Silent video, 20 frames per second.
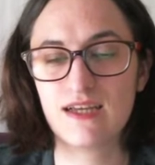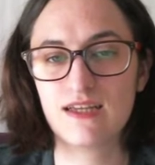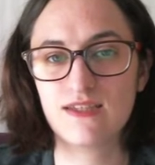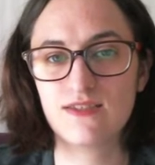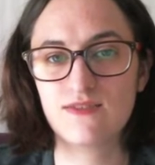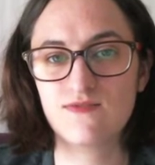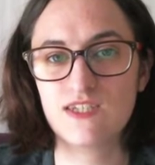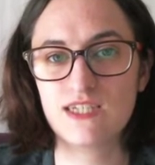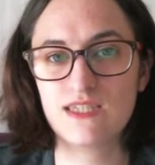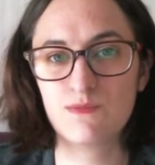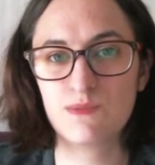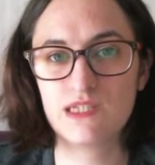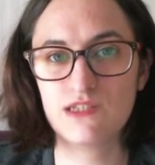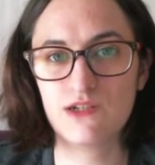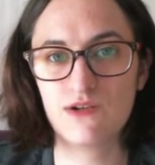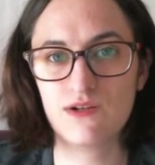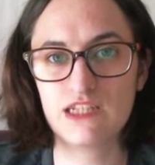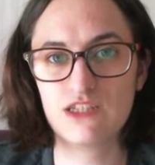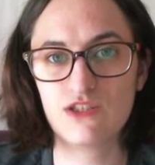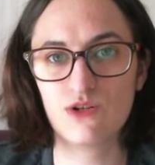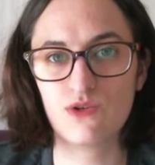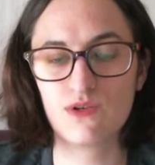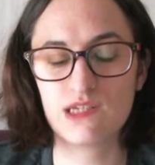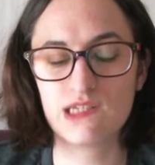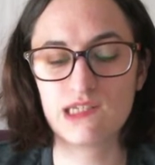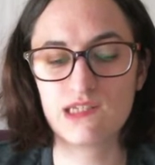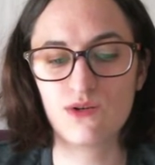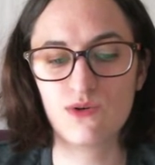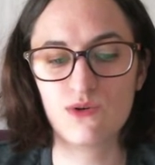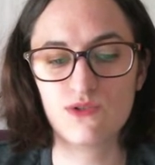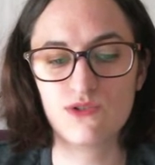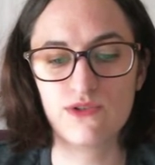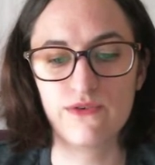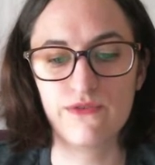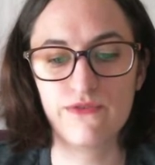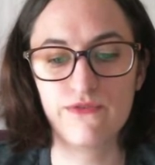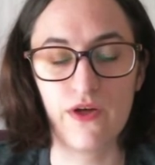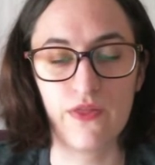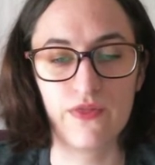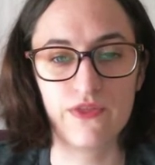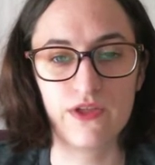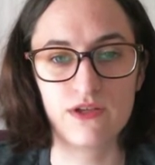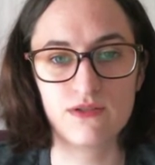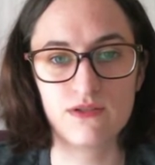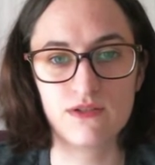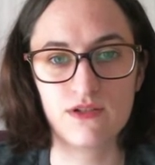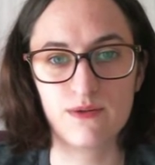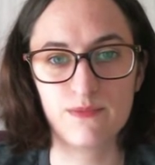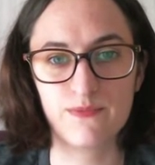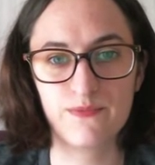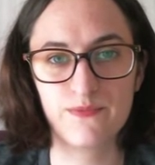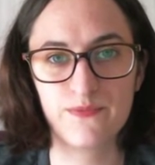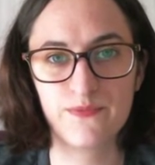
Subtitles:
this mystery knit-along is called the Thunderstorm,